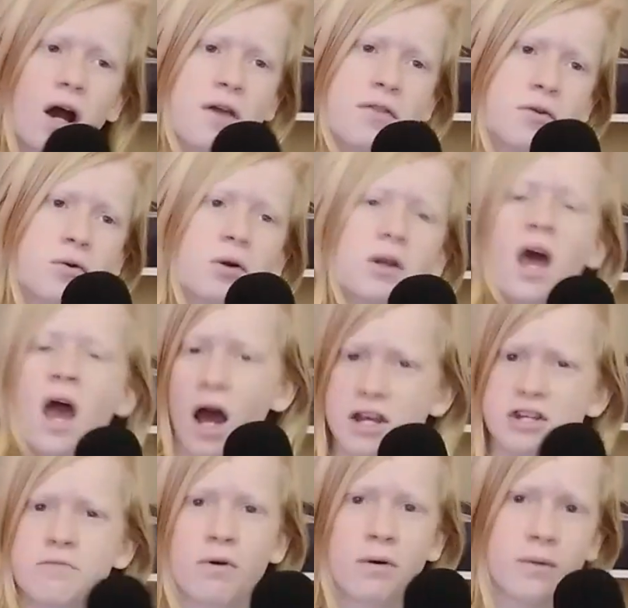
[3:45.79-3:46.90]
I thought I
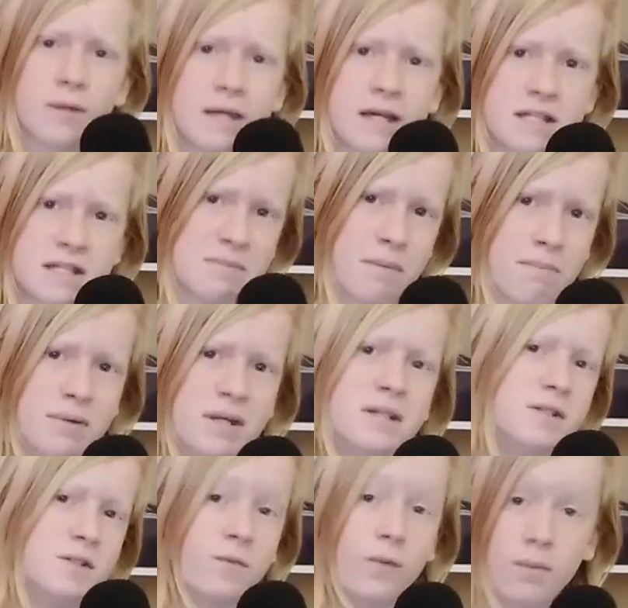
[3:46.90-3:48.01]
should probably get some
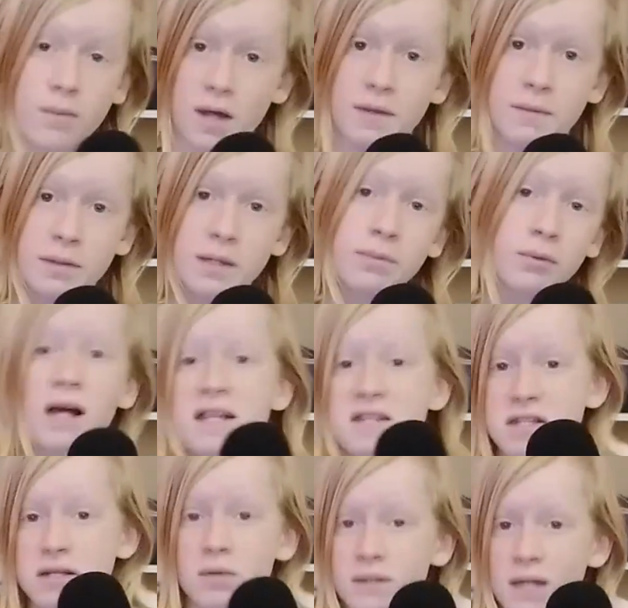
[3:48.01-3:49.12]
opinions from other people and
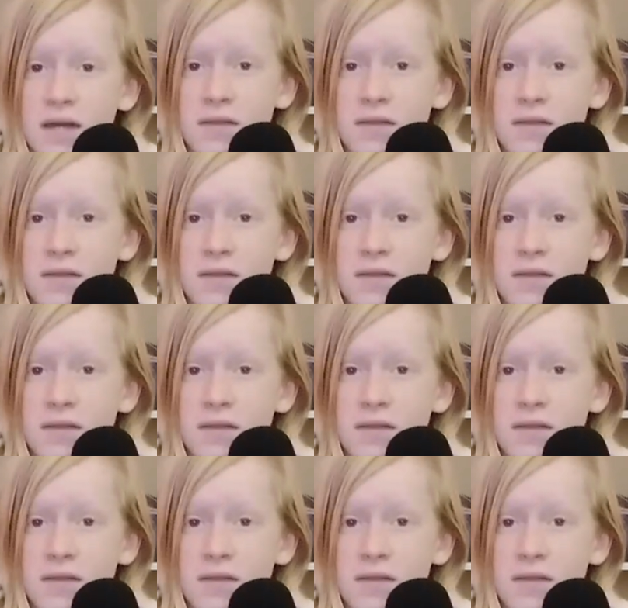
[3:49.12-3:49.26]
see what they